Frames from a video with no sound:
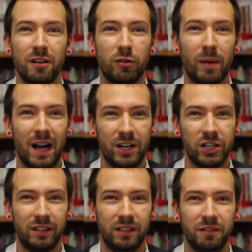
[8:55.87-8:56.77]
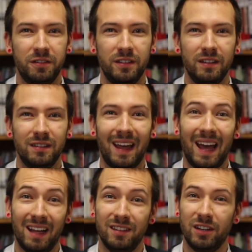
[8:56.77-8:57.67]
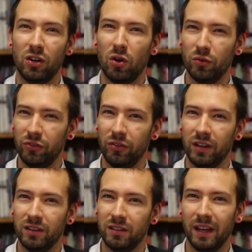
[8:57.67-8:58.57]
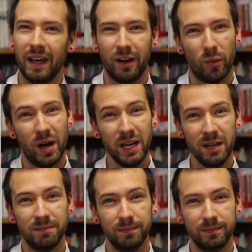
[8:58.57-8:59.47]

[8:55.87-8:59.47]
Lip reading: from adjectives that end in a consonant and a y?